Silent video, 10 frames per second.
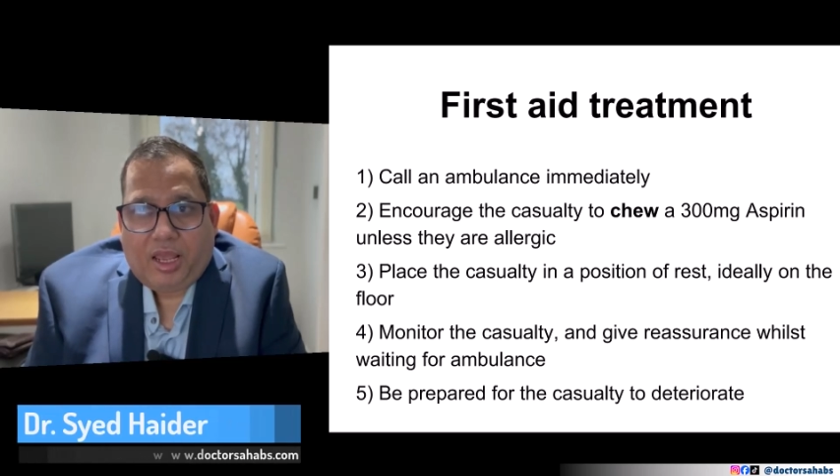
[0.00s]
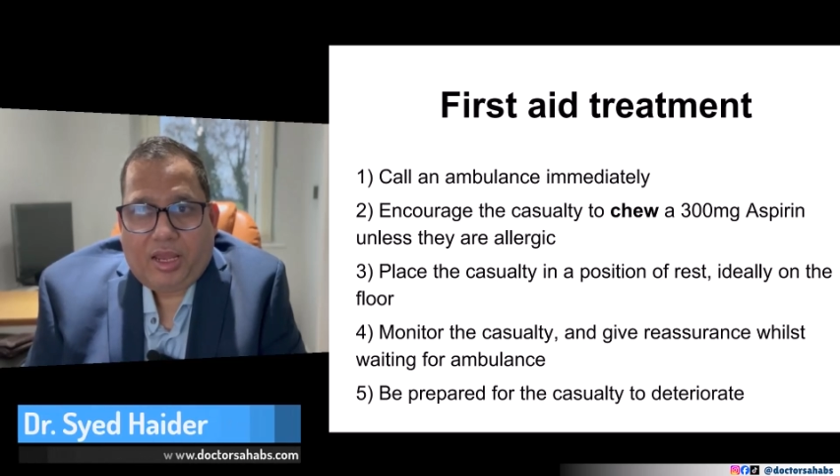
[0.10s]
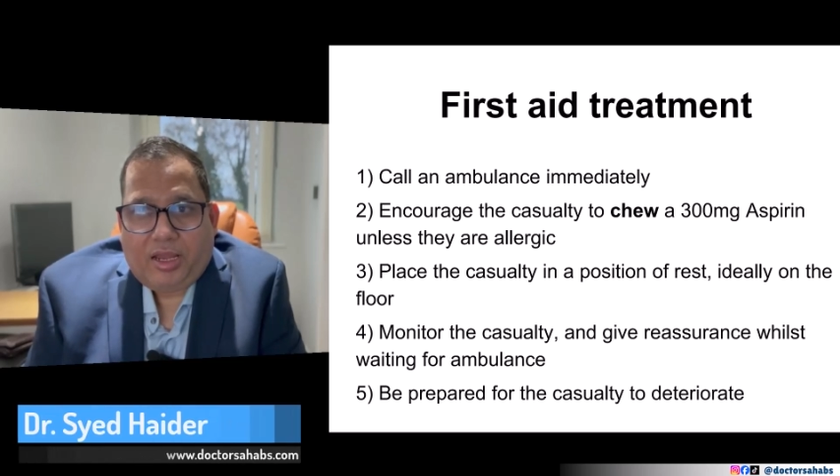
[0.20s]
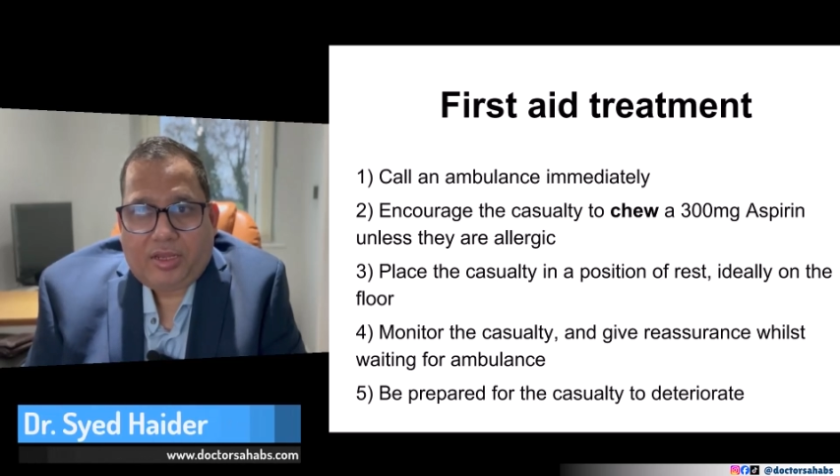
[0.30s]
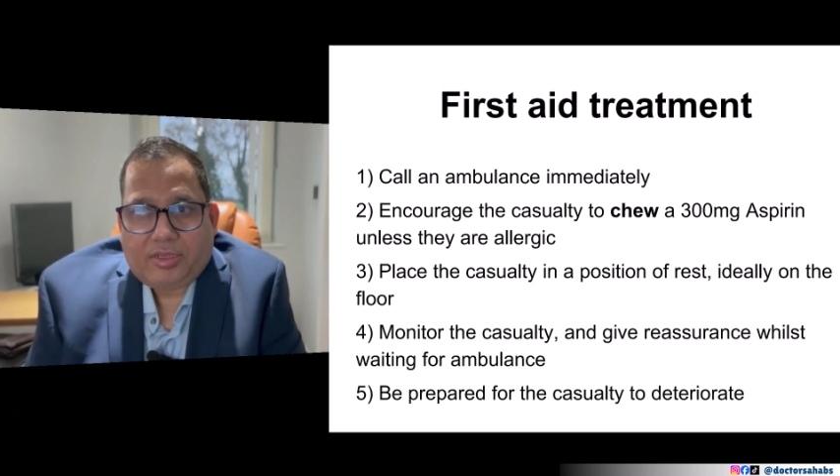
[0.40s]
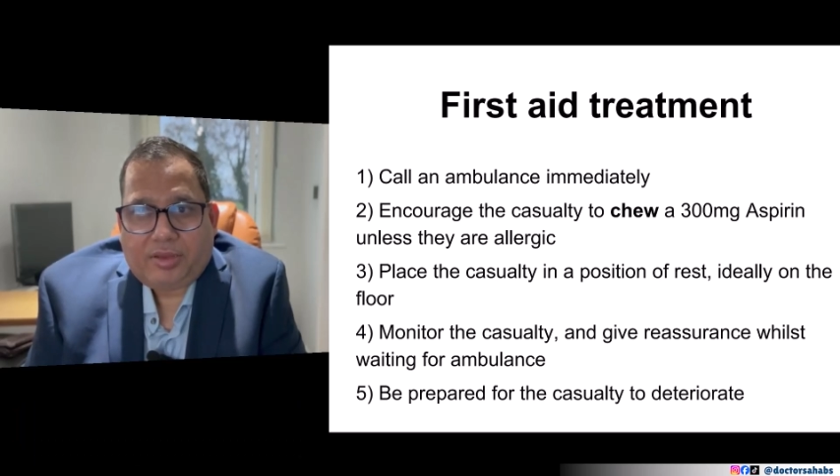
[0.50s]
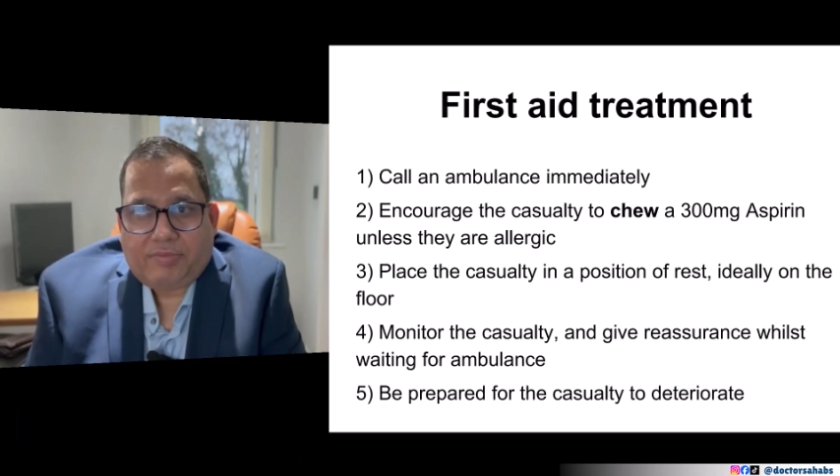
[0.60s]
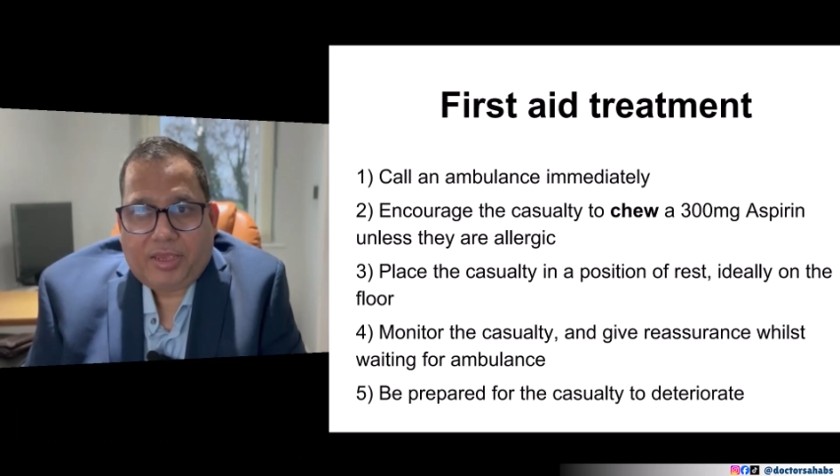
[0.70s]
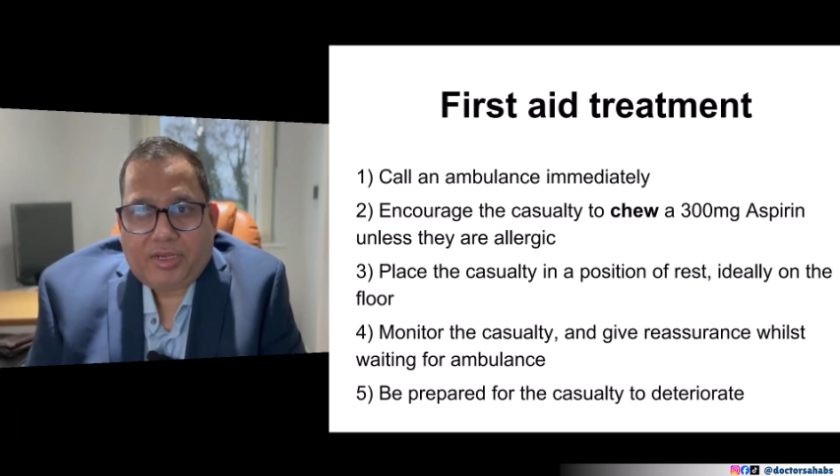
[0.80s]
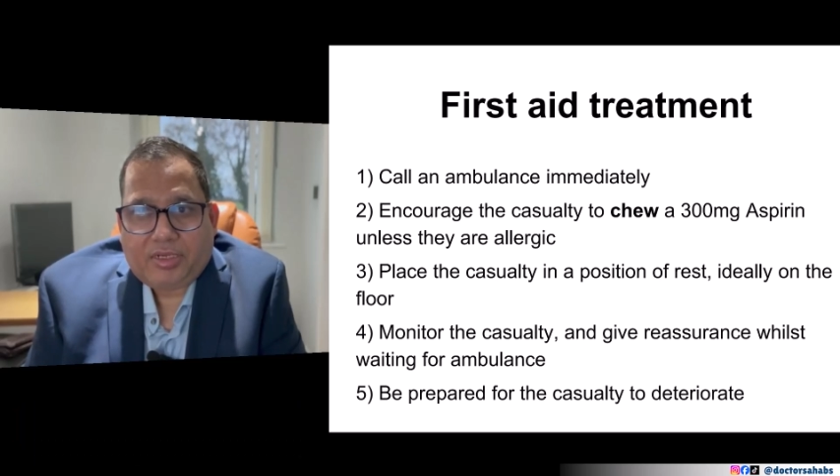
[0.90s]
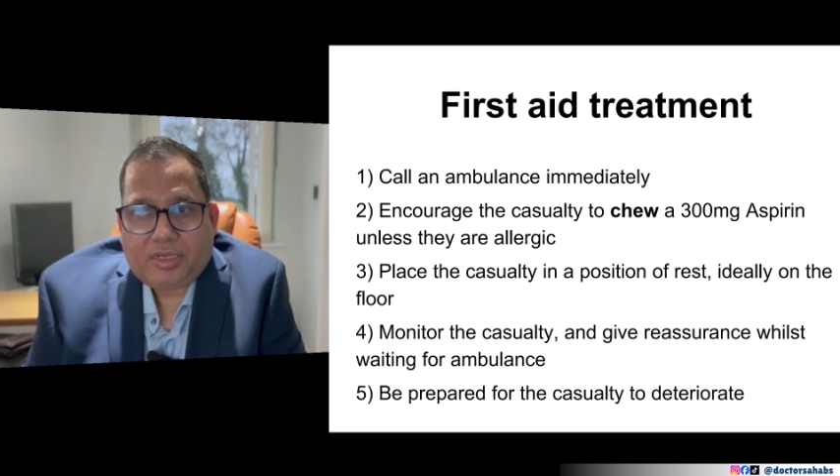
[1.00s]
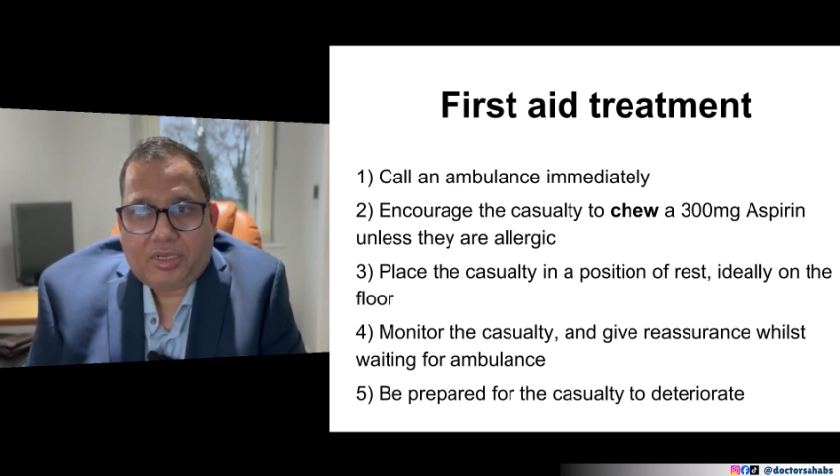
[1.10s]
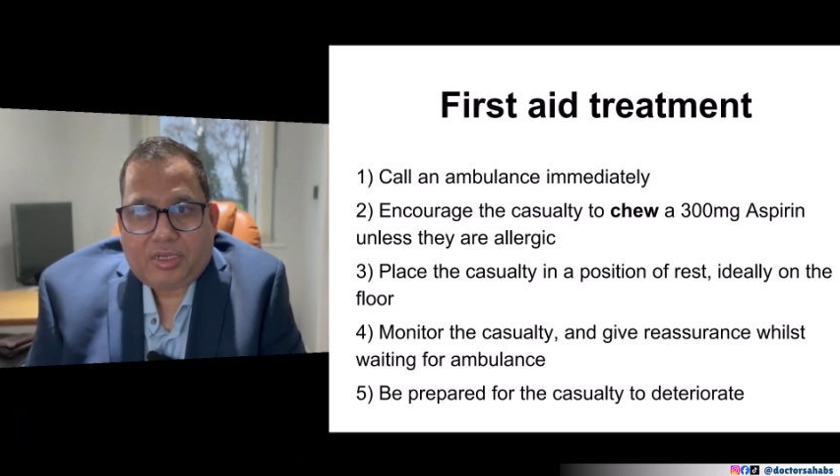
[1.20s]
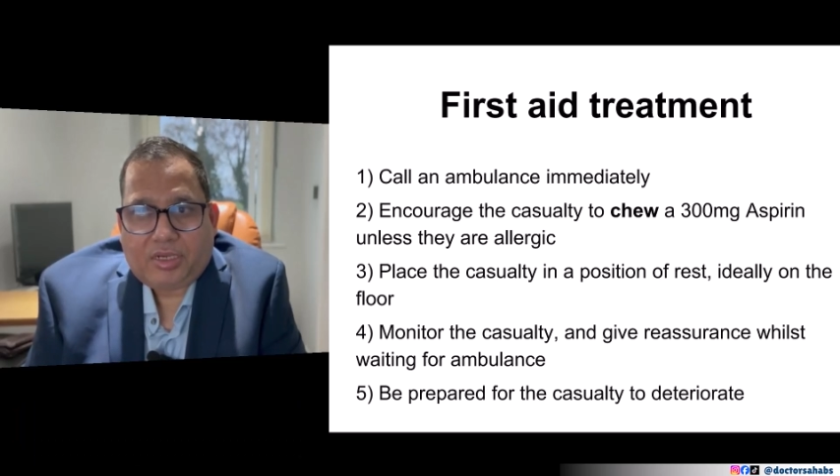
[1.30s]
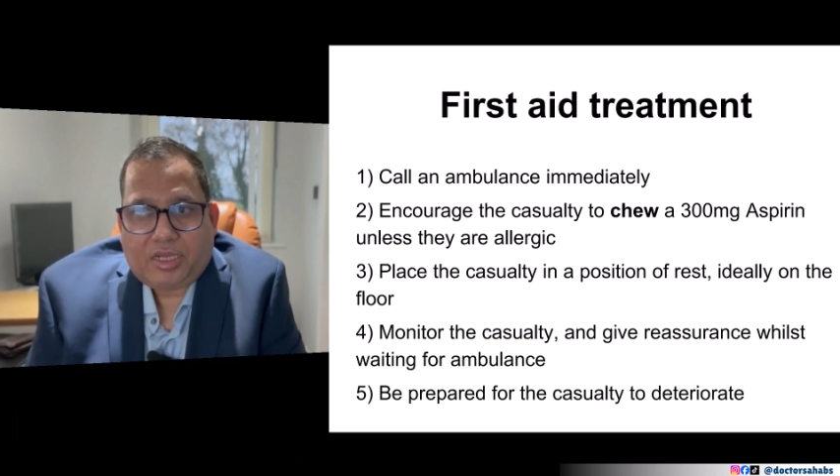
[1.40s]
The main
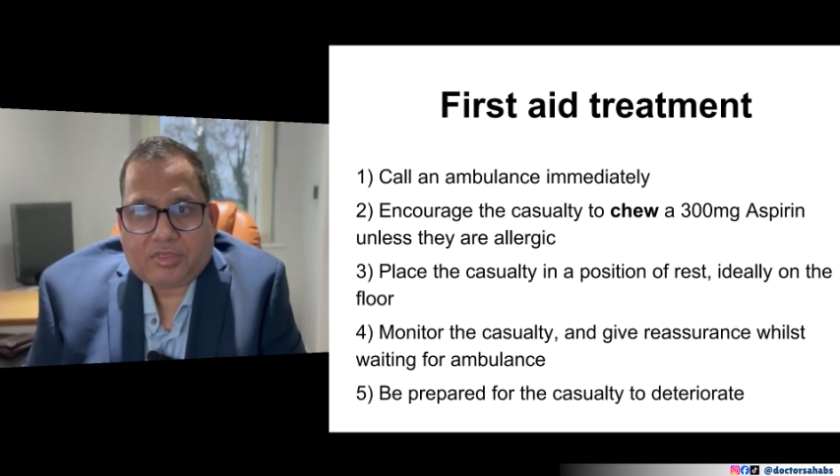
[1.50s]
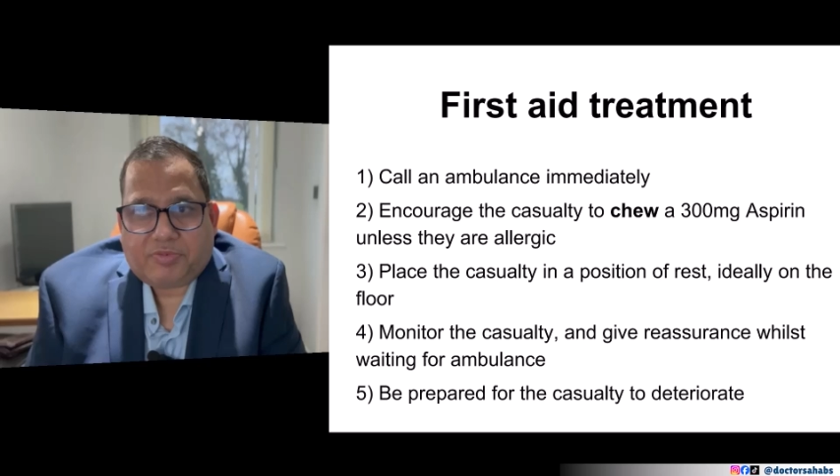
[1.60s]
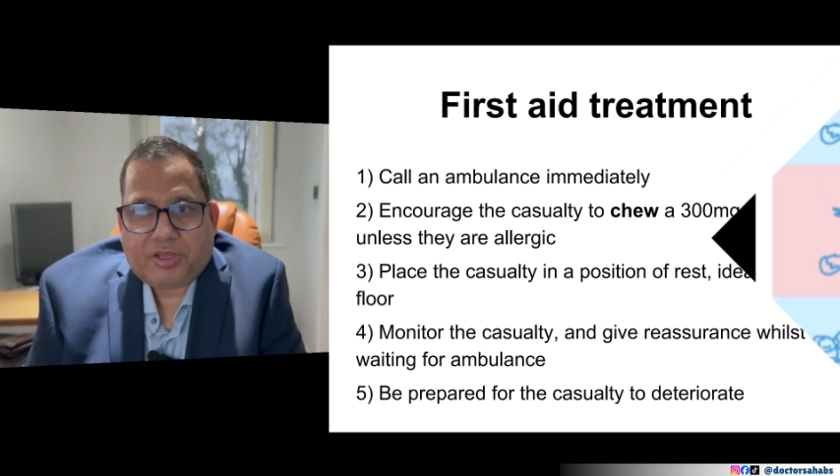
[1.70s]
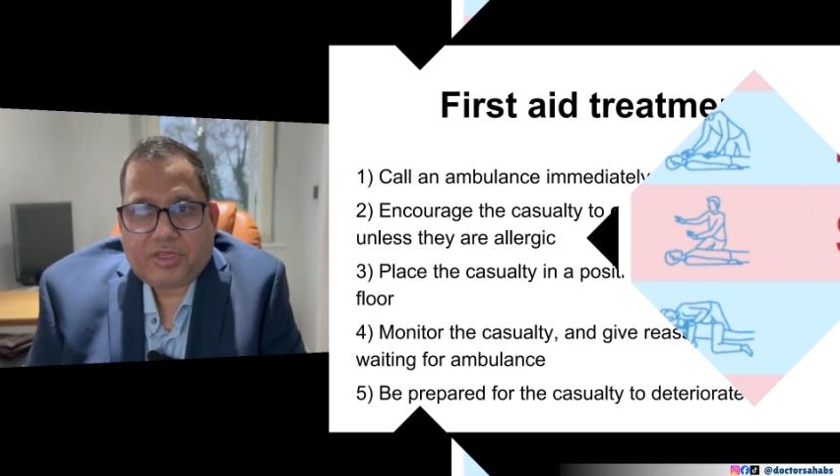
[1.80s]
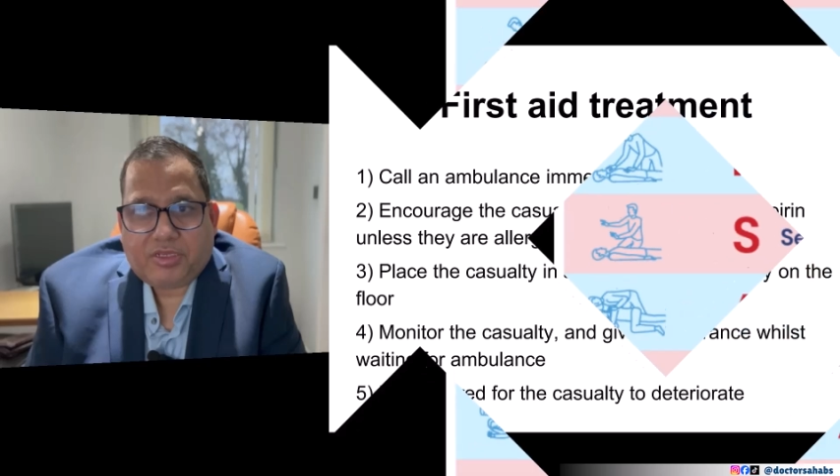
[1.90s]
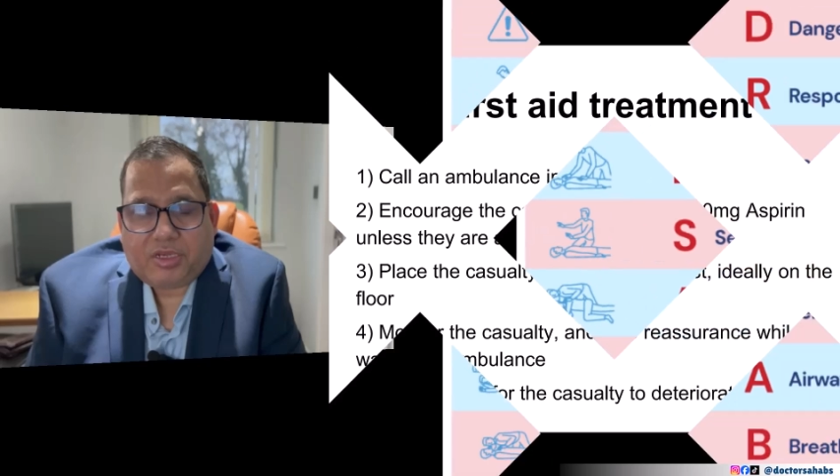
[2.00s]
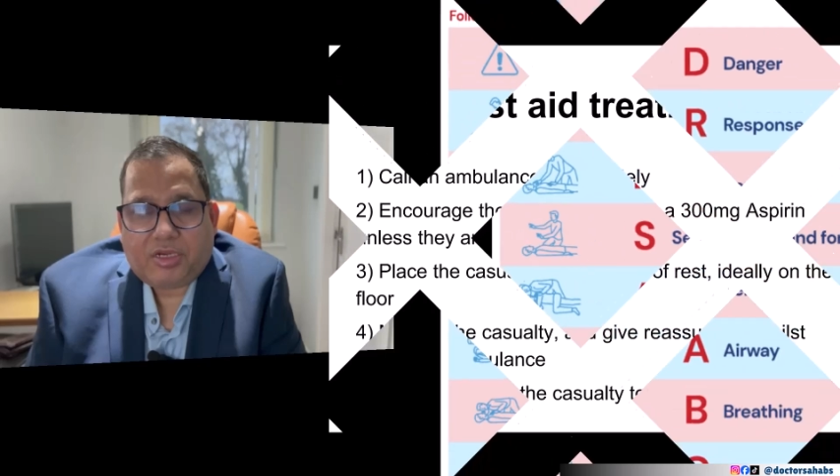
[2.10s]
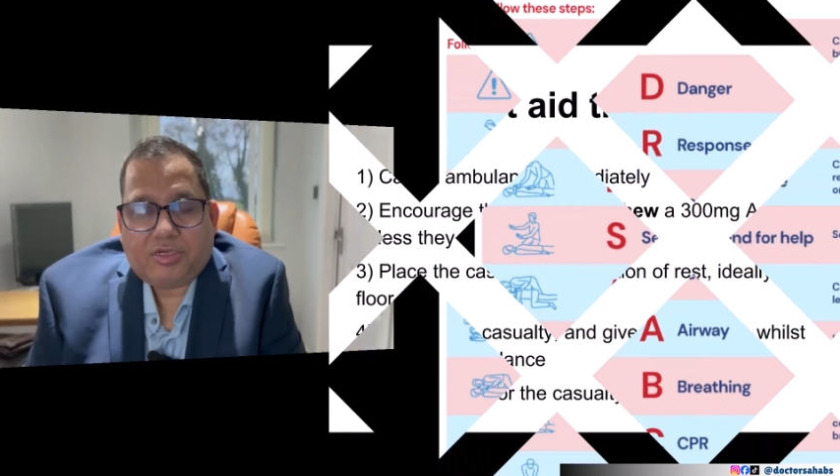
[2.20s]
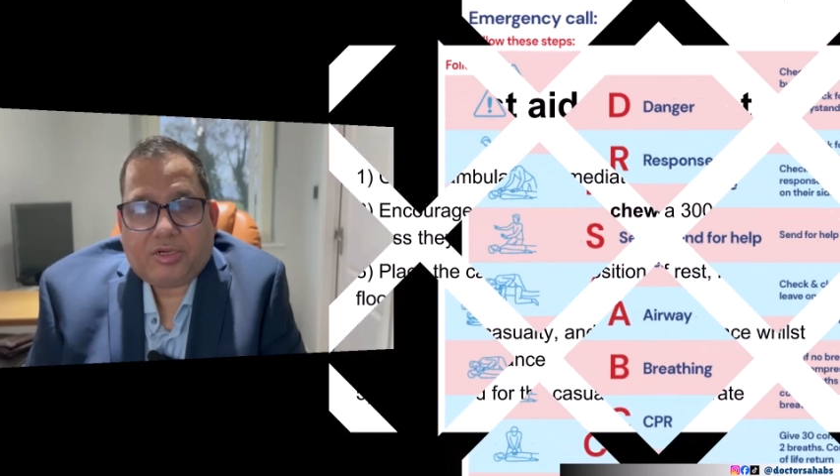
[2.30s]
aspirin